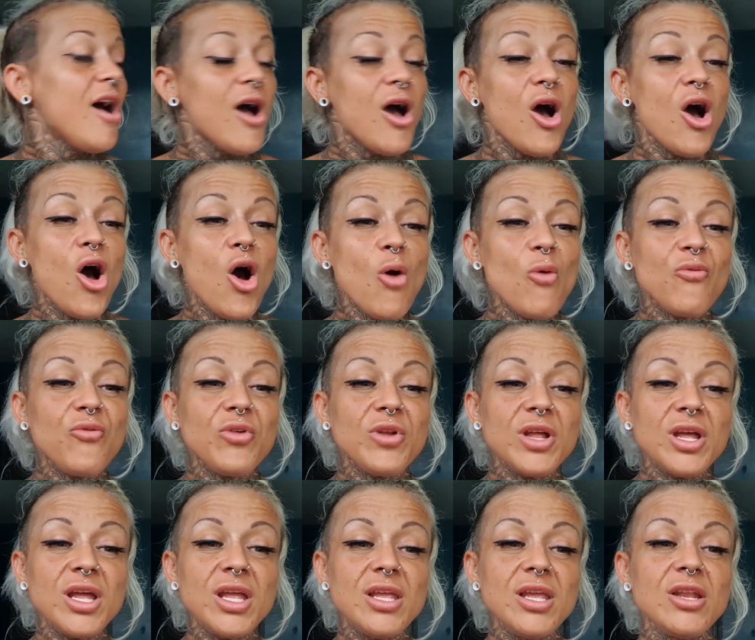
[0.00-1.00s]

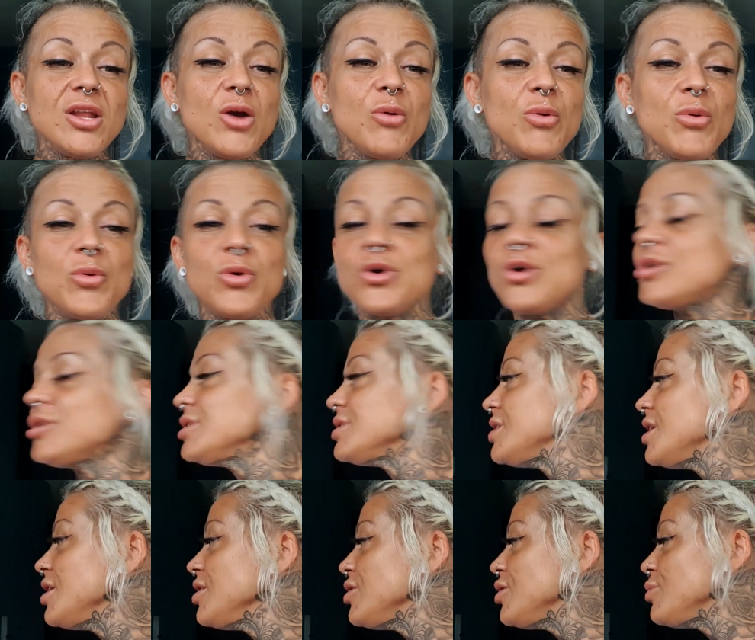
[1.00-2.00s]
hopefully, you know, we will
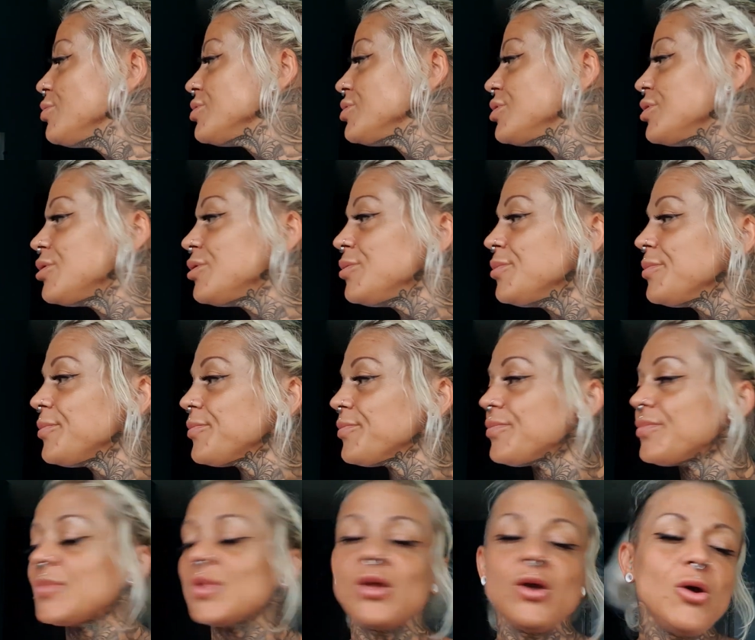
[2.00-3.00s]
continue to...
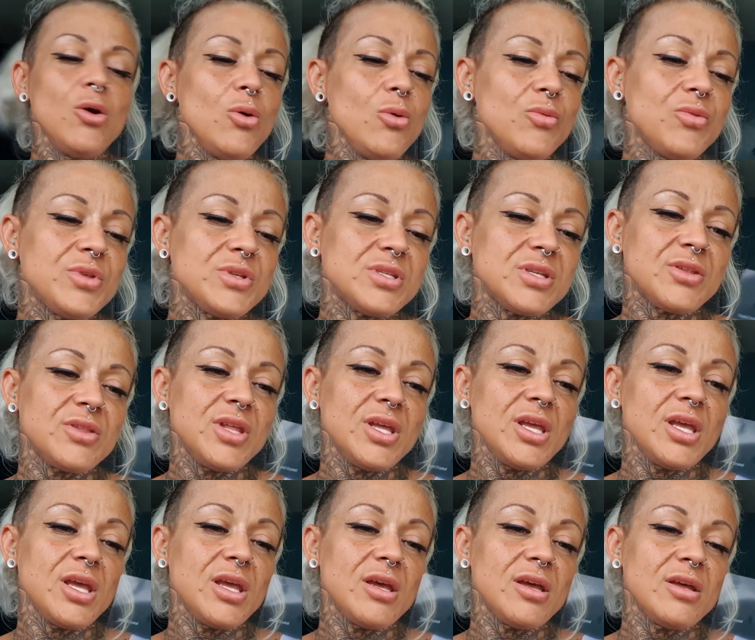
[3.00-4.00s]
Oh, there's a thing
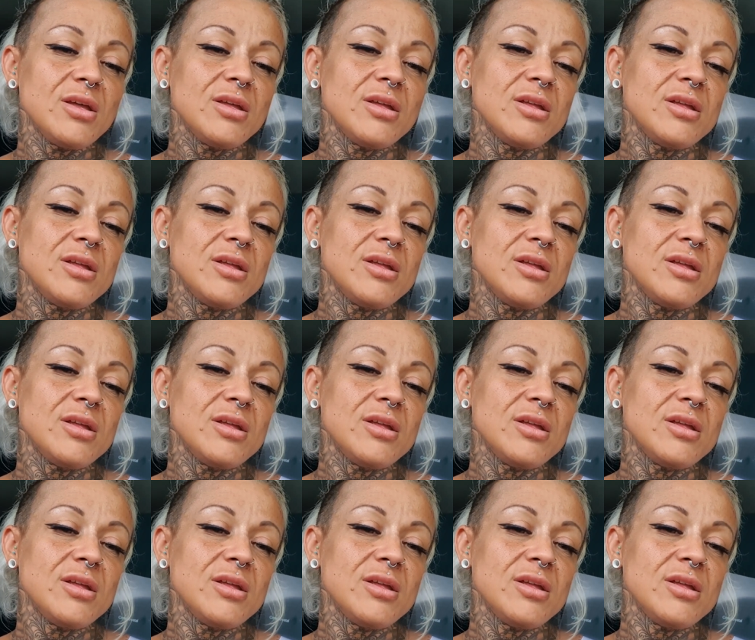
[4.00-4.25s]
here.